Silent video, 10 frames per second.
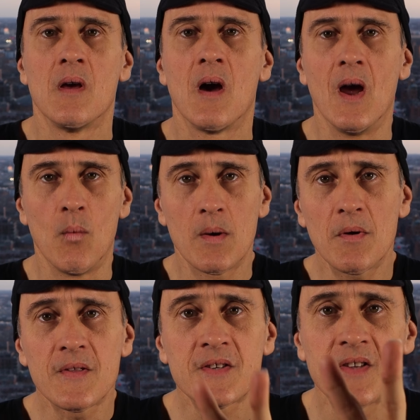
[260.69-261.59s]
All right, what
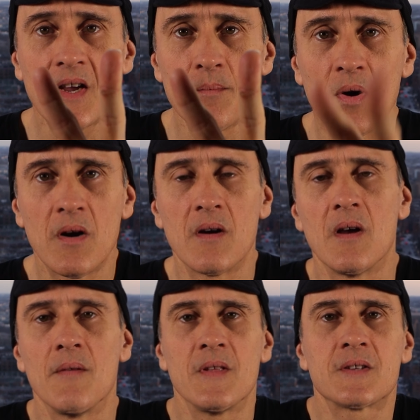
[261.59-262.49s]
about the second part
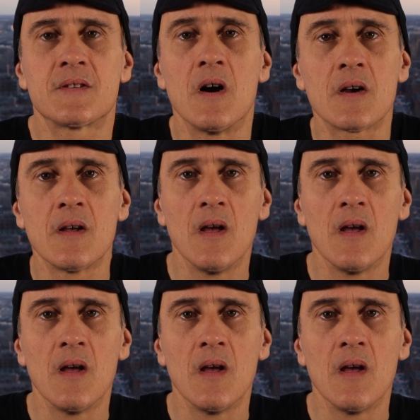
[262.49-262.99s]
of this talk?